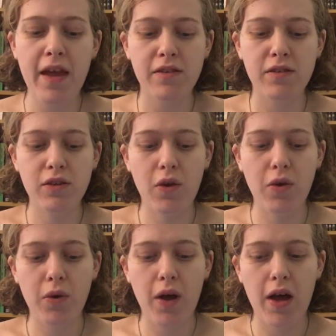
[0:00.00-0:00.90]

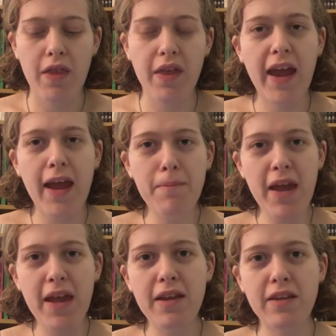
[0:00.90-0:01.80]
So the
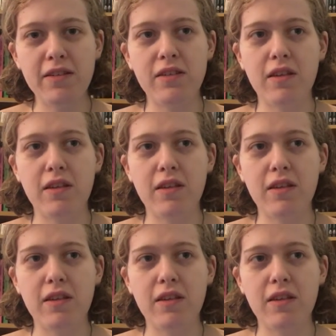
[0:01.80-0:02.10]
campaign is